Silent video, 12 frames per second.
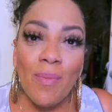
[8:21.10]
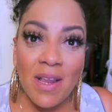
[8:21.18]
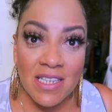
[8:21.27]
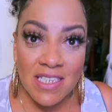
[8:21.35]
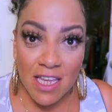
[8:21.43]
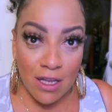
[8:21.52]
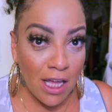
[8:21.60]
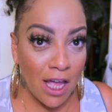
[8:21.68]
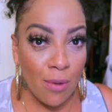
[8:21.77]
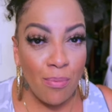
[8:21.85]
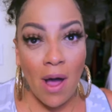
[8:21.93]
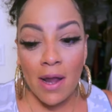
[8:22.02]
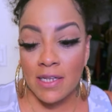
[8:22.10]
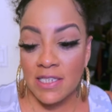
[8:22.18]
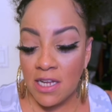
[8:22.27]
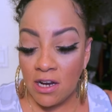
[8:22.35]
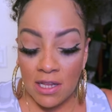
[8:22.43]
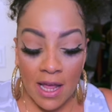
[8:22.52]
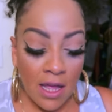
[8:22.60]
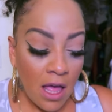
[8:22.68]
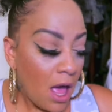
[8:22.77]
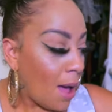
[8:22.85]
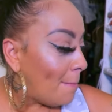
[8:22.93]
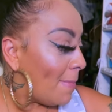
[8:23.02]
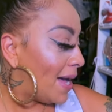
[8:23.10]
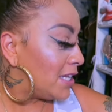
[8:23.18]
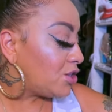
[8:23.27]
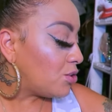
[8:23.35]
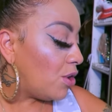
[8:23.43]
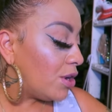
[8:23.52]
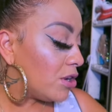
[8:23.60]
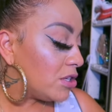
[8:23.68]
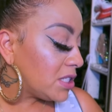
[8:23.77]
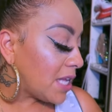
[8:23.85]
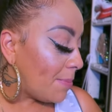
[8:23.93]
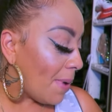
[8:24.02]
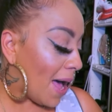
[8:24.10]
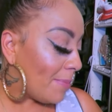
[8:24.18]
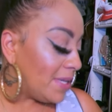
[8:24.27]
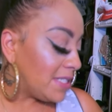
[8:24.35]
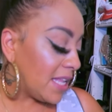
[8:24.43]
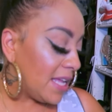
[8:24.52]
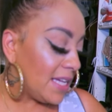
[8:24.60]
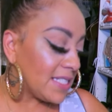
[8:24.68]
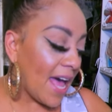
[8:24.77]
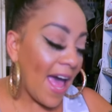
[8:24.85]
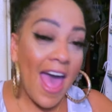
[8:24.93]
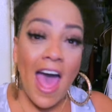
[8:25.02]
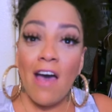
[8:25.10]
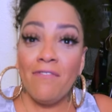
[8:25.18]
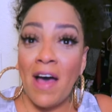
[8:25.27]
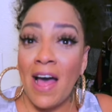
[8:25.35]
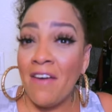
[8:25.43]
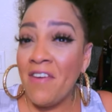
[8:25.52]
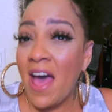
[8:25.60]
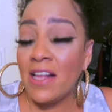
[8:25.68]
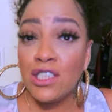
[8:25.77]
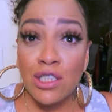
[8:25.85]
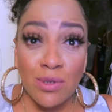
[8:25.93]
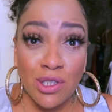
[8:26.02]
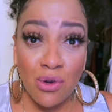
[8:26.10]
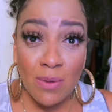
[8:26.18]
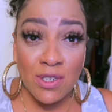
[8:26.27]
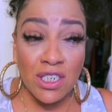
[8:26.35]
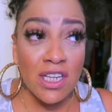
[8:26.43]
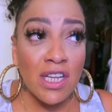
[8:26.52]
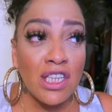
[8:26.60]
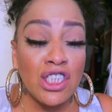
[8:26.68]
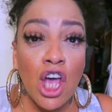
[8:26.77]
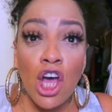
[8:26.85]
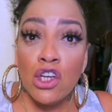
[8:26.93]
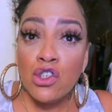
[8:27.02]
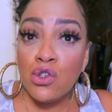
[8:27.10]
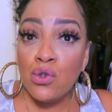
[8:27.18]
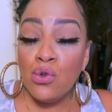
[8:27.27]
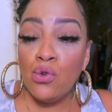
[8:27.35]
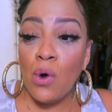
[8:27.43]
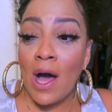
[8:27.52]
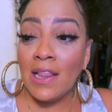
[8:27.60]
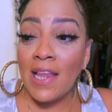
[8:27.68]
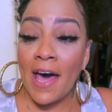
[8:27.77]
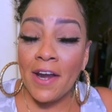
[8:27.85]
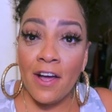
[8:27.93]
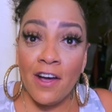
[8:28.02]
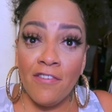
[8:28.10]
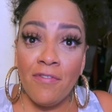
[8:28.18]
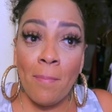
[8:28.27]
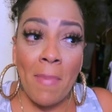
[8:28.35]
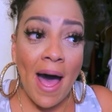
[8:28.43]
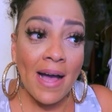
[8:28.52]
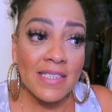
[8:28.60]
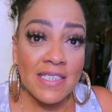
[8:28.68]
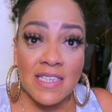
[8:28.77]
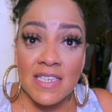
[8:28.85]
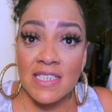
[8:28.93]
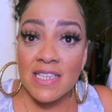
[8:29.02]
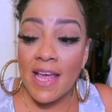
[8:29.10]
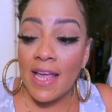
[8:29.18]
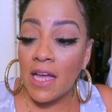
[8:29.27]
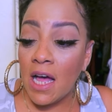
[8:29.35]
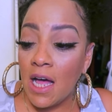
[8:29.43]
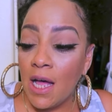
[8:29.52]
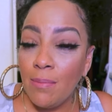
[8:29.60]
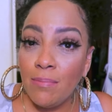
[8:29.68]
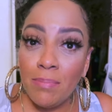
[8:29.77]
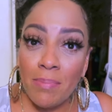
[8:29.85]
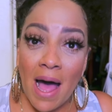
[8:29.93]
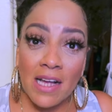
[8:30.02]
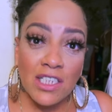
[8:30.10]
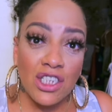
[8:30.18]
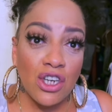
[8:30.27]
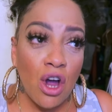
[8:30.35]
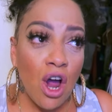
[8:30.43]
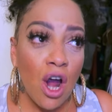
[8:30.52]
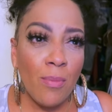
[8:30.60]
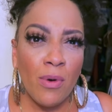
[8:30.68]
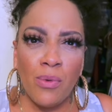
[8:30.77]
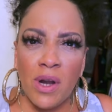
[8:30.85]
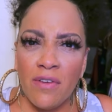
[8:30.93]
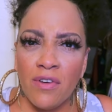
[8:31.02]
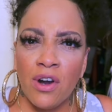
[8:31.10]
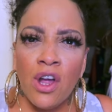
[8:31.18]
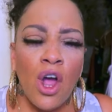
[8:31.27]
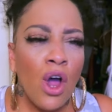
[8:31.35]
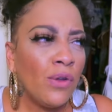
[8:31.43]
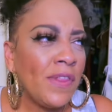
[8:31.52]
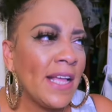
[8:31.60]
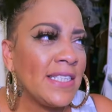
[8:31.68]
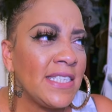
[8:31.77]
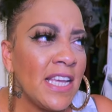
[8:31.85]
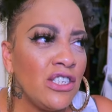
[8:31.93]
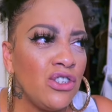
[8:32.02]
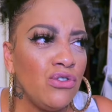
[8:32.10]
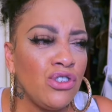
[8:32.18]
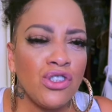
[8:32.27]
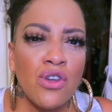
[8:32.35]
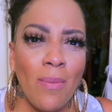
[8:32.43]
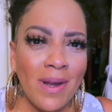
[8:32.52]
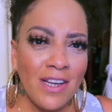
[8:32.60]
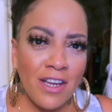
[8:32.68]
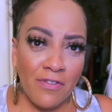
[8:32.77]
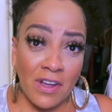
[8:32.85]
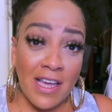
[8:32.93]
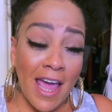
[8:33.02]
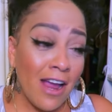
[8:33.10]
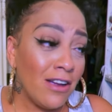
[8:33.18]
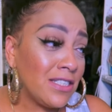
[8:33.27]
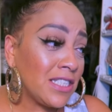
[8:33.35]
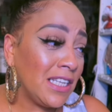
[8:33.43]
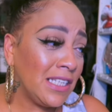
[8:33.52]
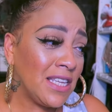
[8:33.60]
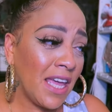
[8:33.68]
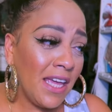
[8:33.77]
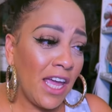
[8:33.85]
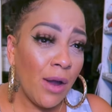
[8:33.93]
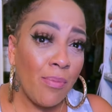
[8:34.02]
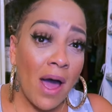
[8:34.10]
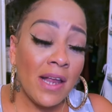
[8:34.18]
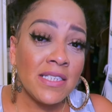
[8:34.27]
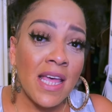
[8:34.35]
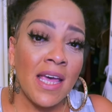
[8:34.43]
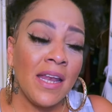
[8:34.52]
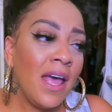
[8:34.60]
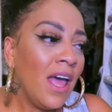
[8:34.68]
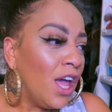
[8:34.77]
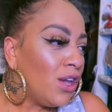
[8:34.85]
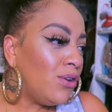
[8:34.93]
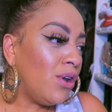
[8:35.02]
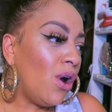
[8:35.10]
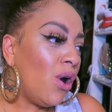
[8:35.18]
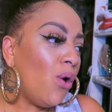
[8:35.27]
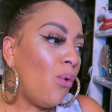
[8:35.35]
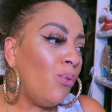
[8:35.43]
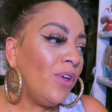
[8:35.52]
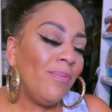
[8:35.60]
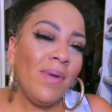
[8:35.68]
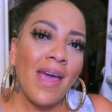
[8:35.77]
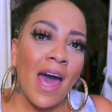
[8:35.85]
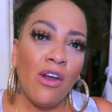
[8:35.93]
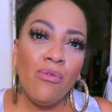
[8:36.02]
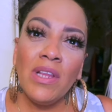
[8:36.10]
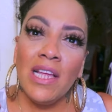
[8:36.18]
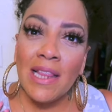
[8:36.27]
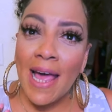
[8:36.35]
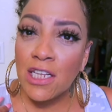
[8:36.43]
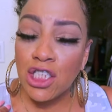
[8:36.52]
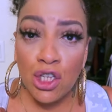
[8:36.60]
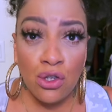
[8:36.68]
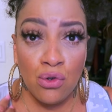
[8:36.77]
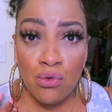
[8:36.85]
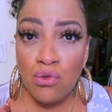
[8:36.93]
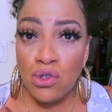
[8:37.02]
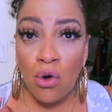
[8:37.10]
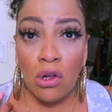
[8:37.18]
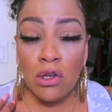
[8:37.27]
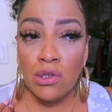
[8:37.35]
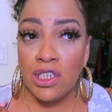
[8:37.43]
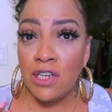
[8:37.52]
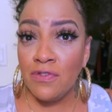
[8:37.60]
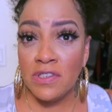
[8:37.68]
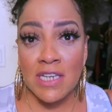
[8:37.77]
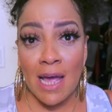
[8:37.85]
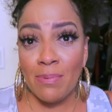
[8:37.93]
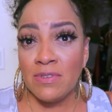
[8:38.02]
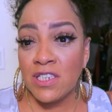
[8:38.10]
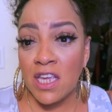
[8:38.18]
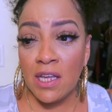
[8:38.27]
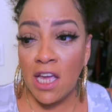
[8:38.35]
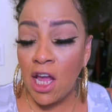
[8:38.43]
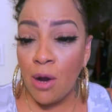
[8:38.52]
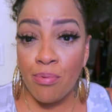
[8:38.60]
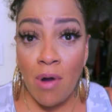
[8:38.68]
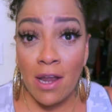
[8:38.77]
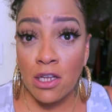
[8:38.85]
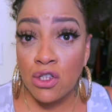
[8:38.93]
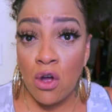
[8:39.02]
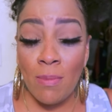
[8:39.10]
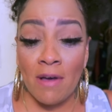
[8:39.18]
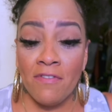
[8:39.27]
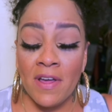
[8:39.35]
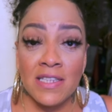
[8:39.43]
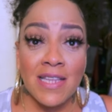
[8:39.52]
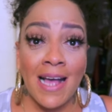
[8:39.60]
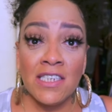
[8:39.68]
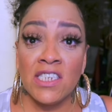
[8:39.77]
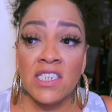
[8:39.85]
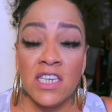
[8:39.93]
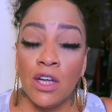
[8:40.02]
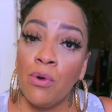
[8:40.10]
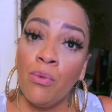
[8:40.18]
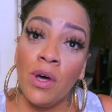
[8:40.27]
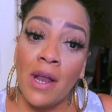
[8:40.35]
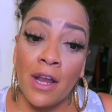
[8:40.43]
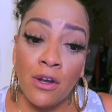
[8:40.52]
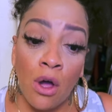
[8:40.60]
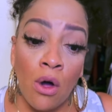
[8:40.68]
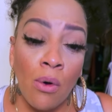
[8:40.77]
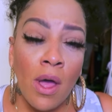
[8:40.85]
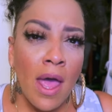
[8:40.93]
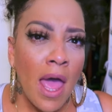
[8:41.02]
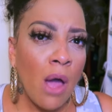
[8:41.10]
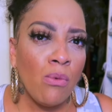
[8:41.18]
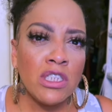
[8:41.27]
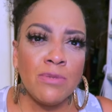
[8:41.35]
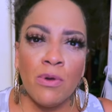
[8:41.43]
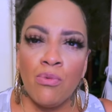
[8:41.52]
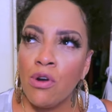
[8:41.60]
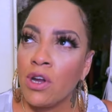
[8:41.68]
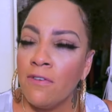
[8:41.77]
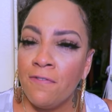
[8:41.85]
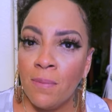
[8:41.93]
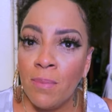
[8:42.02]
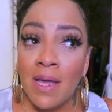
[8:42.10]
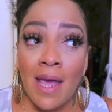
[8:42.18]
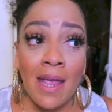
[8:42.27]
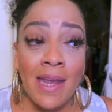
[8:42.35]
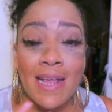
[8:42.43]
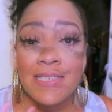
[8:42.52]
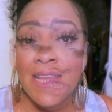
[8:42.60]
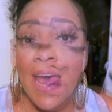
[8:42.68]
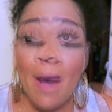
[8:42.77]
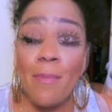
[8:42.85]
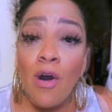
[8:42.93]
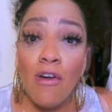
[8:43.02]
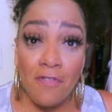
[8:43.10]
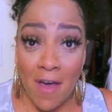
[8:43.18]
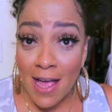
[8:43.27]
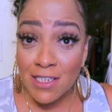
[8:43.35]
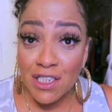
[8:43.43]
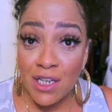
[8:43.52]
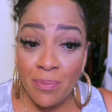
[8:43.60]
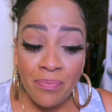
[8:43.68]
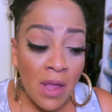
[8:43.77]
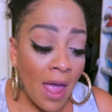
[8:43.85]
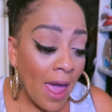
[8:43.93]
many skincare products here. Like my daughters, they buy me things. I have I've had subscriptions to a lot of boxes like um, BoxyCharm or whatever that send you so many different care skincare products. And you know, with me, I don't really like to use all those different type of skincare products on my face. I just stick with what I know and what's been working for me, and that's so that. I'm old fashioned,